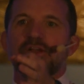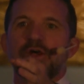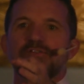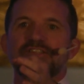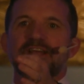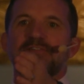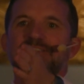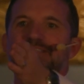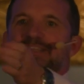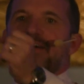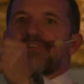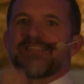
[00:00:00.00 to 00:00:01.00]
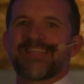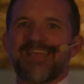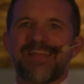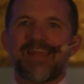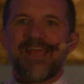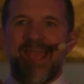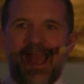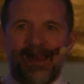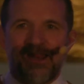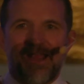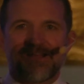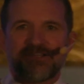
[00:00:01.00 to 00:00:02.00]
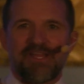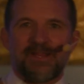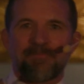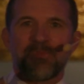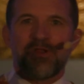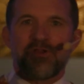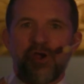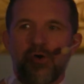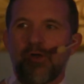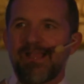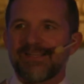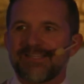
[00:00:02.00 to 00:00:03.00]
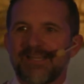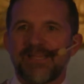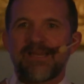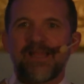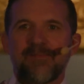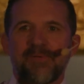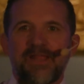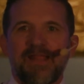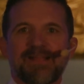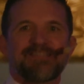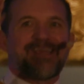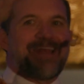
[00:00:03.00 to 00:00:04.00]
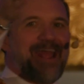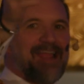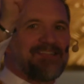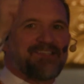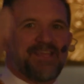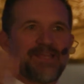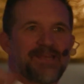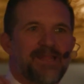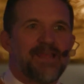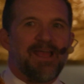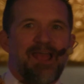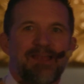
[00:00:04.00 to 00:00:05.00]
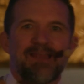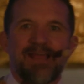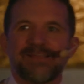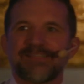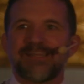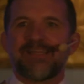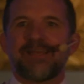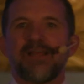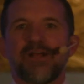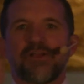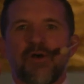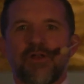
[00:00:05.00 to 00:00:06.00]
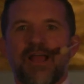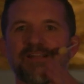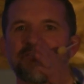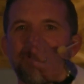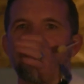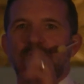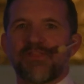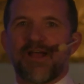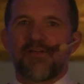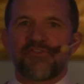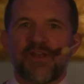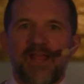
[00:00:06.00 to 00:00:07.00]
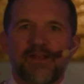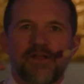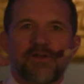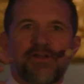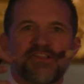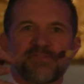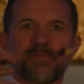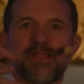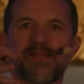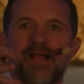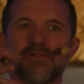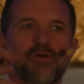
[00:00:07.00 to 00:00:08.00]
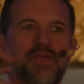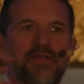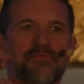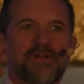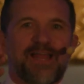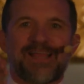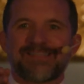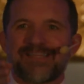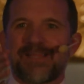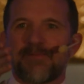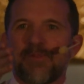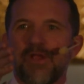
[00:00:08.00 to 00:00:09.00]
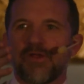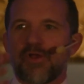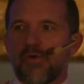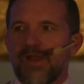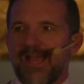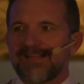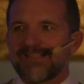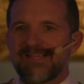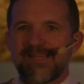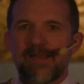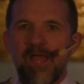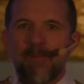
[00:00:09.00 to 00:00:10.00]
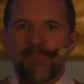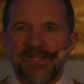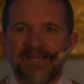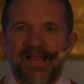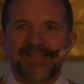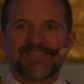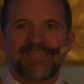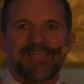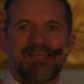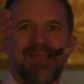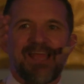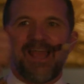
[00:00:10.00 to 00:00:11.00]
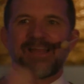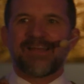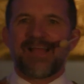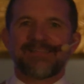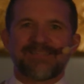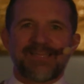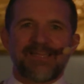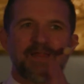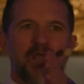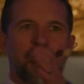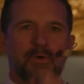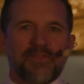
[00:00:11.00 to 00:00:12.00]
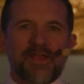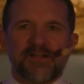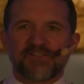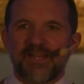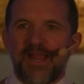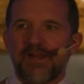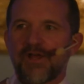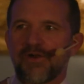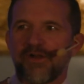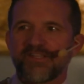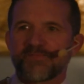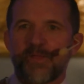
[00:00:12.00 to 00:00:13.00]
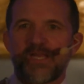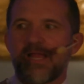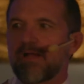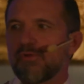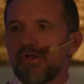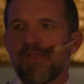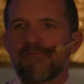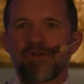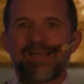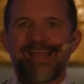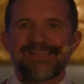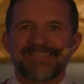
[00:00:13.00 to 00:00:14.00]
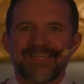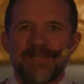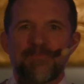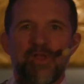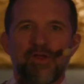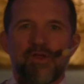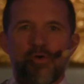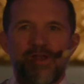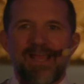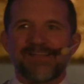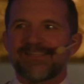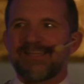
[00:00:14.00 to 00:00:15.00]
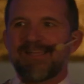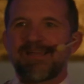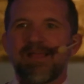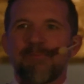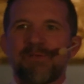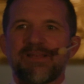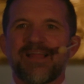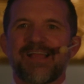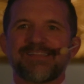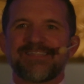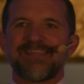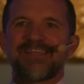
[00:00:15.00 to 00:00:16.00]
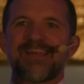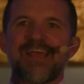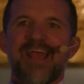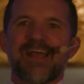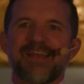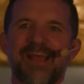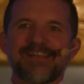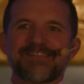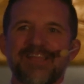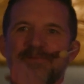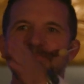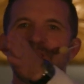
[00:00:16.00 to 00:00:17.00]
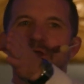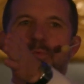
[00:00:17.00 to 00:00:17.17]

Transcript: Go $17, and $18. Go $18, bid $18, and $19. Go $19, $1,800 is bid now, looking for $19. Go $19, bid $19, and $19. $1,800 is bid now, looking for $19. Go $19, bid $19, and $19.